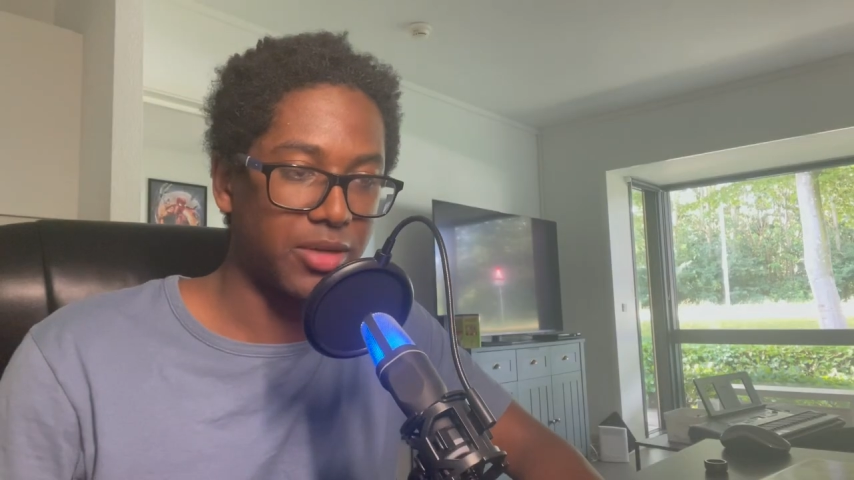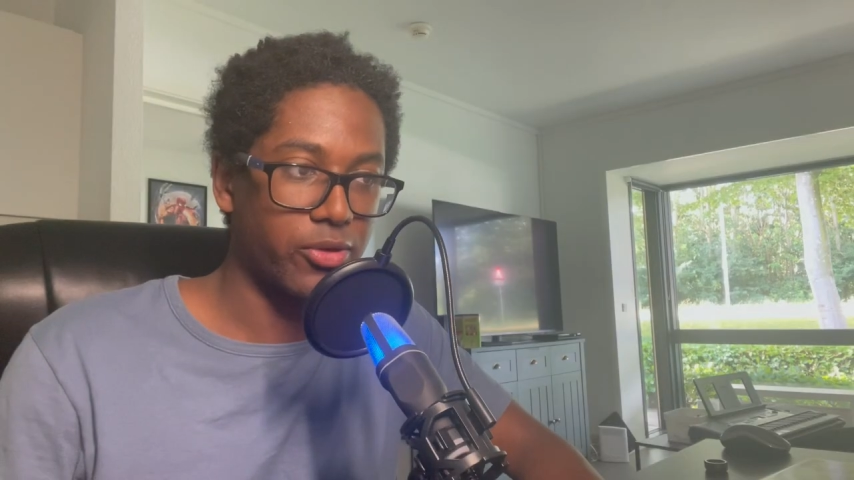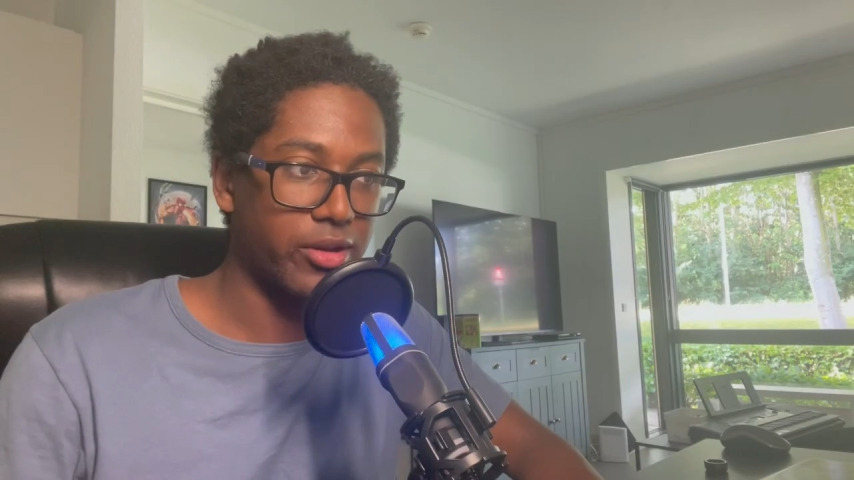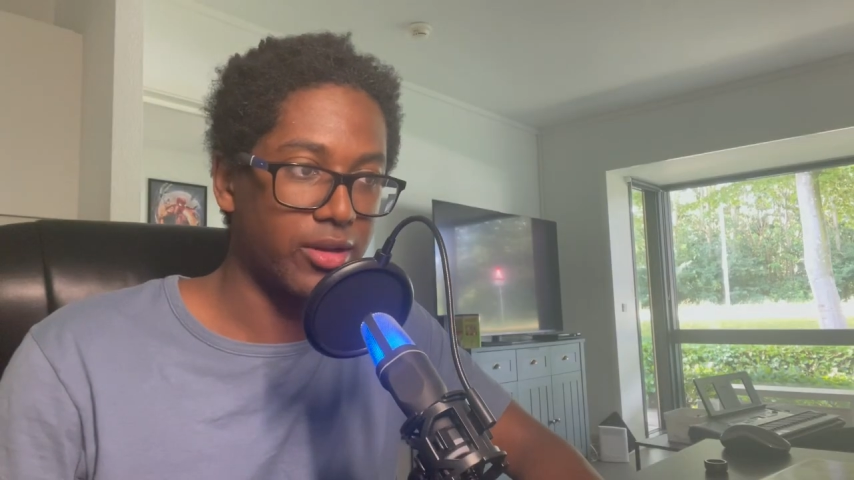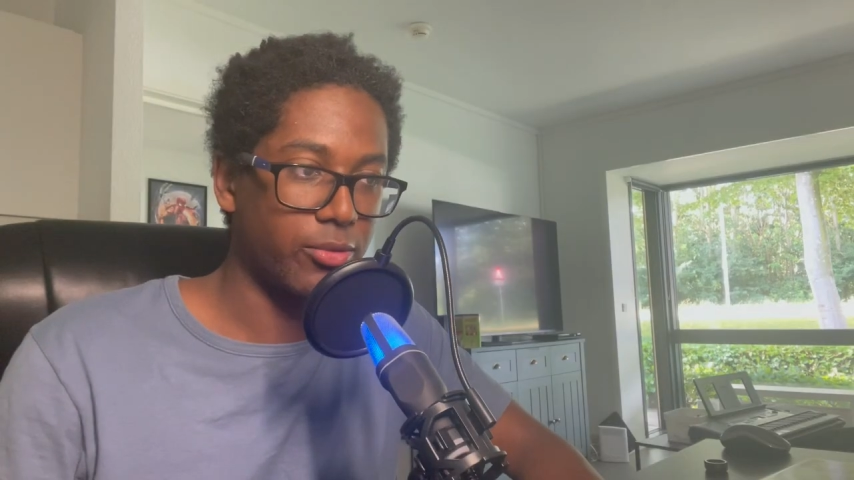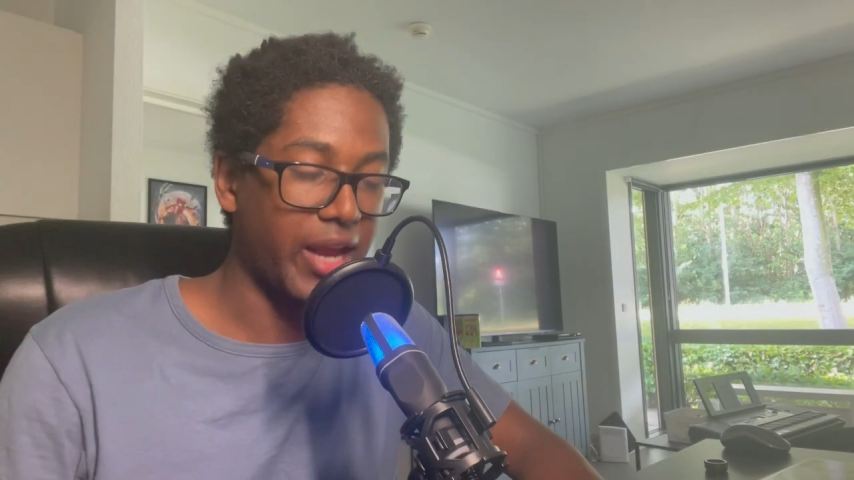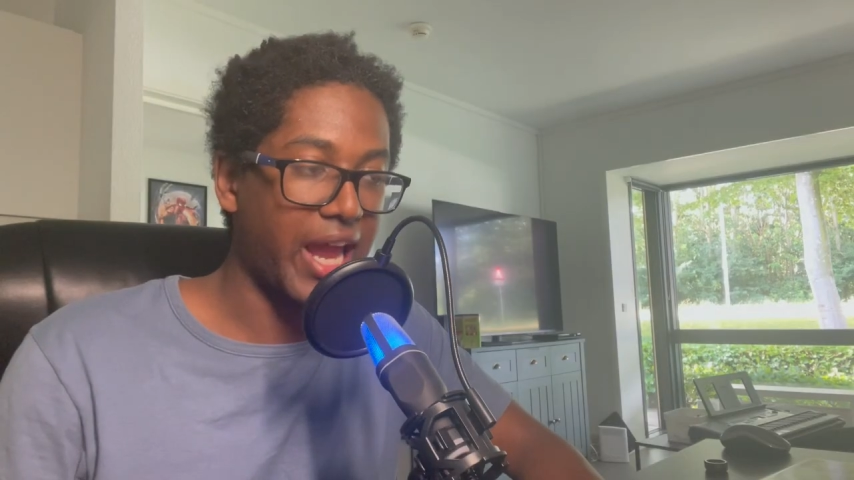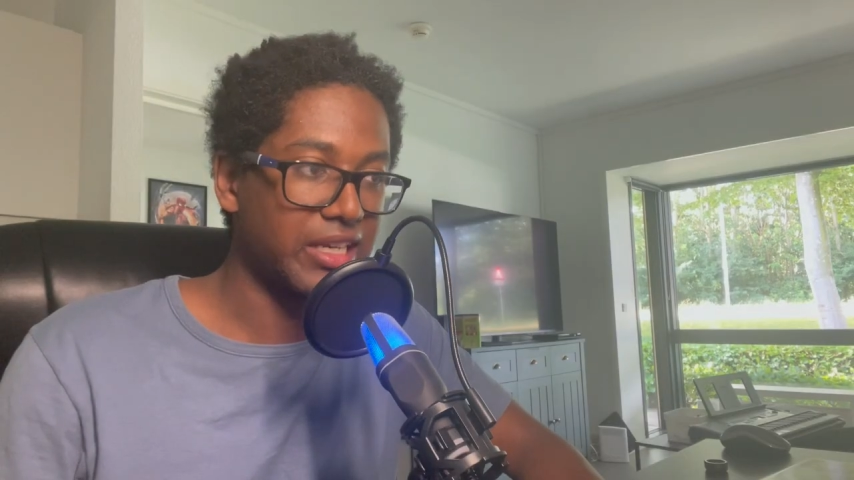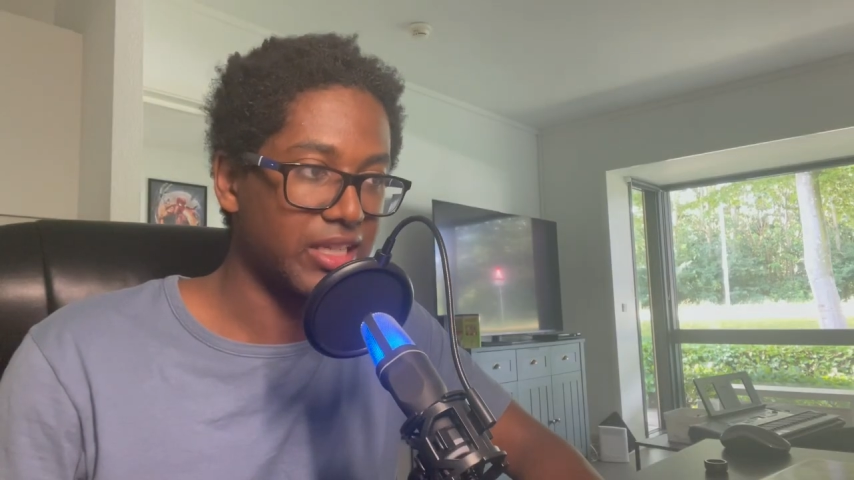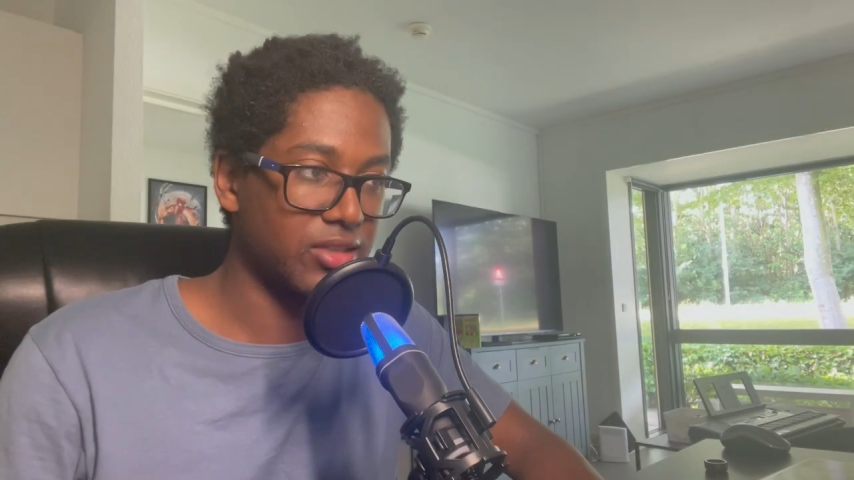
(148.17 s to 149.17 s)

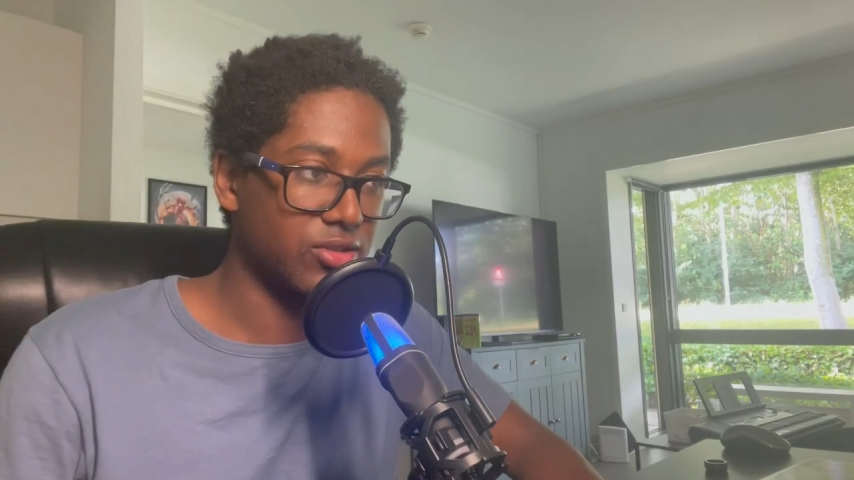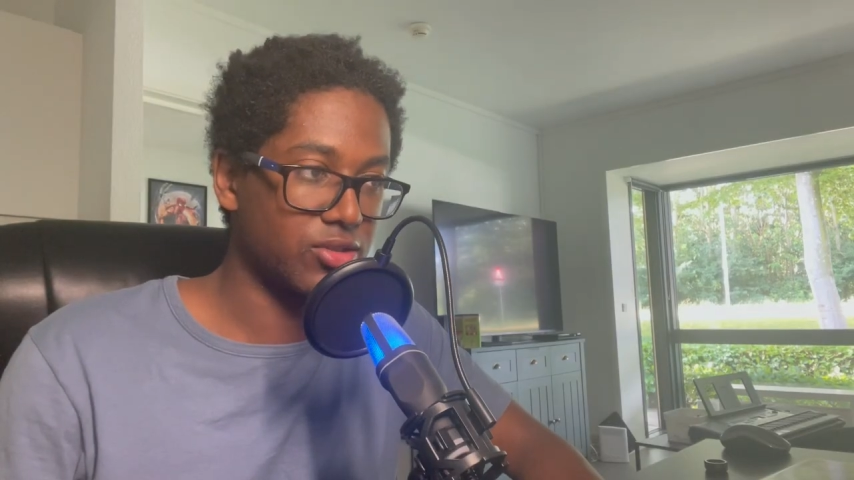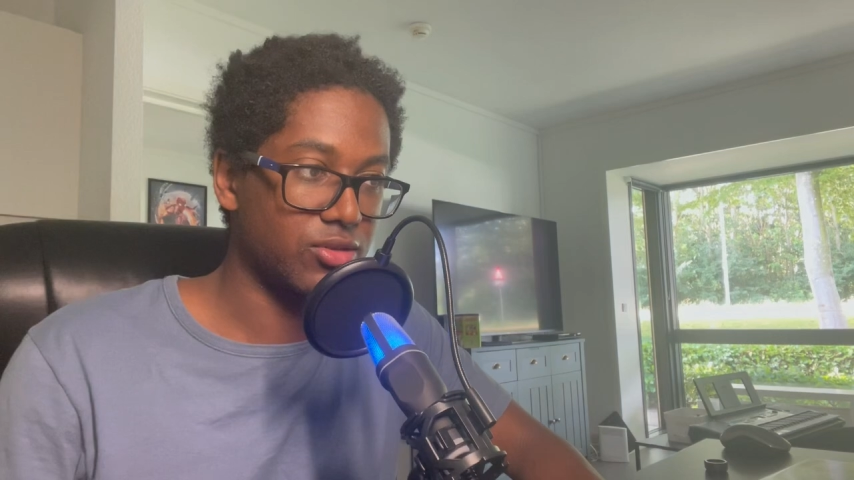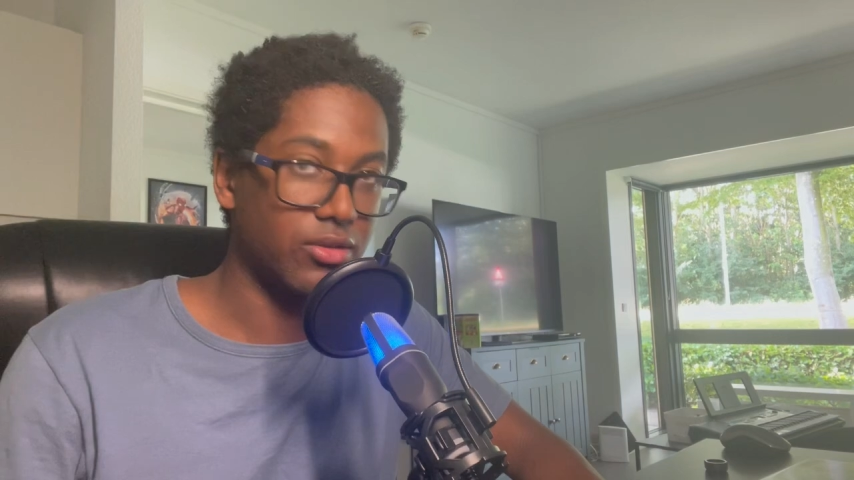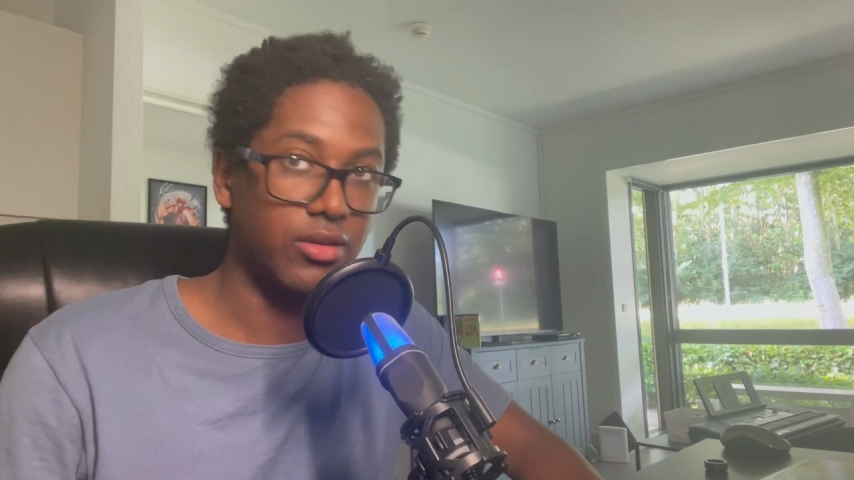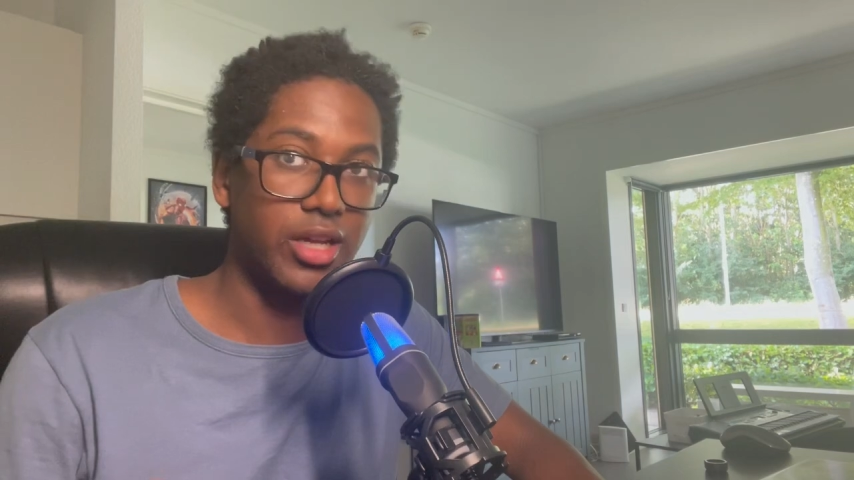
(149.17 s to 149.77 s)
reacting to